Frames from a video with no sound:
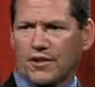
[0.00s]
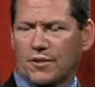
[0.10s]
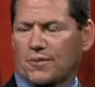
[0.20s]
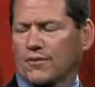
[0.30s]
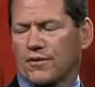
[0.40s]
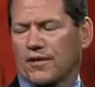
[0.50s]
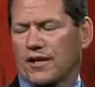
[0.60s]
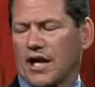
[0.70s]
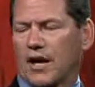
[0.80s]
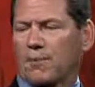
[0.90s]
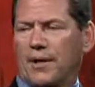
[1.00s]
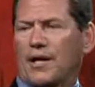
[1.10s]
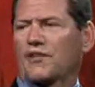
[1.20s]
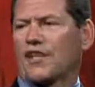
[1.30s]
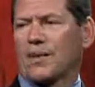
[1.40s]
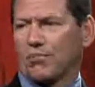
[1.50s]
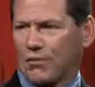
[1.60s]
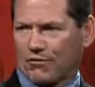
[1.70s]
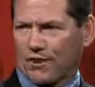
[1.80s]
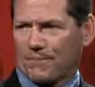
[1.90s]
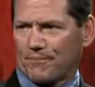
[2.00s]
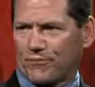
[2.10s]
our PSA program,